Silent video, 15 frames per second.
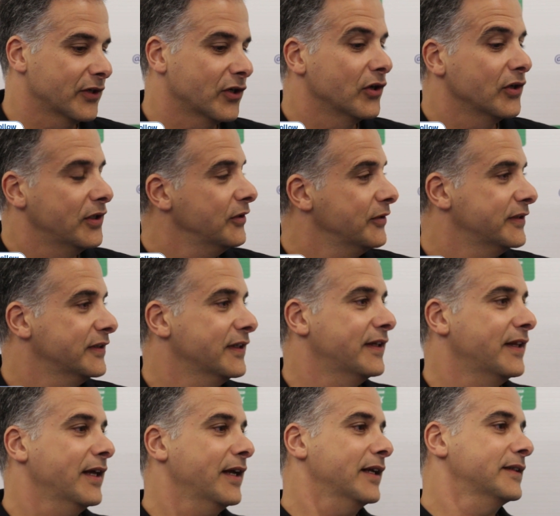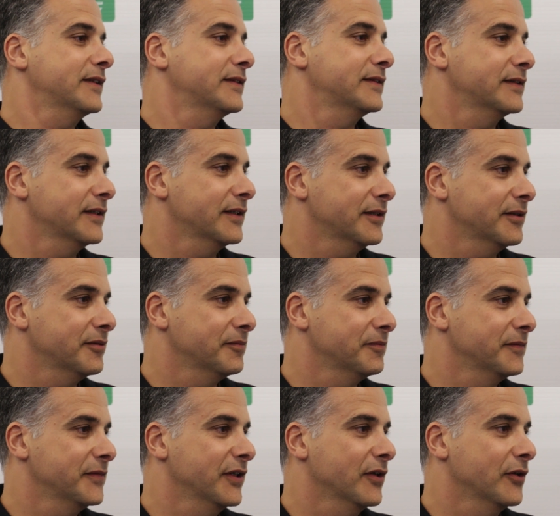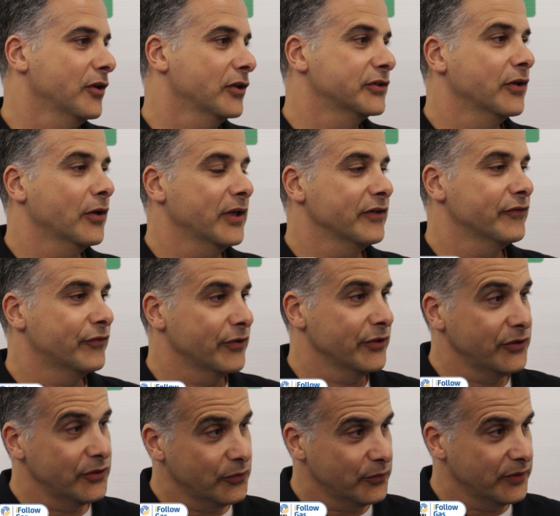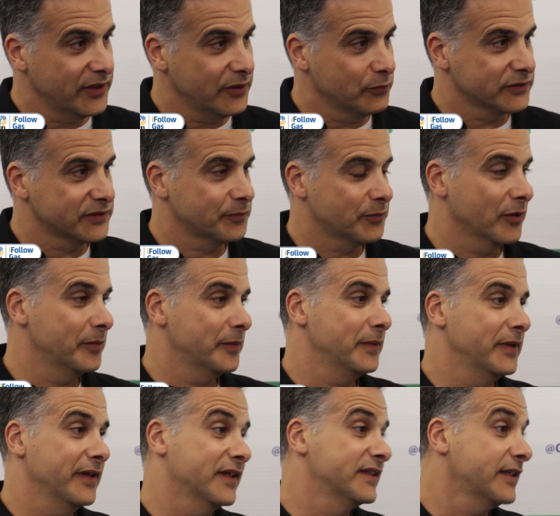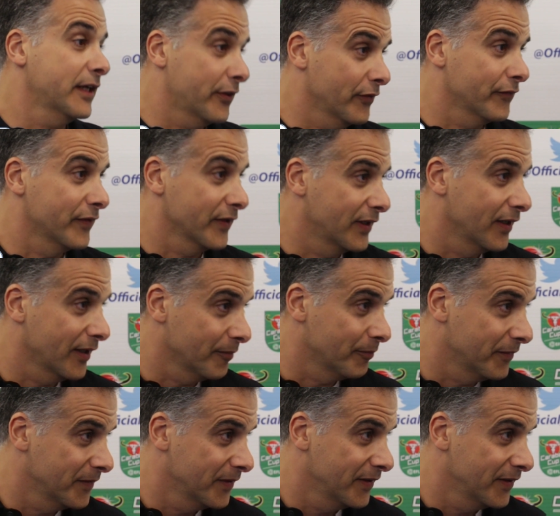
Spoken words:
concluded that, you know, not going for UE was probably the death of the club.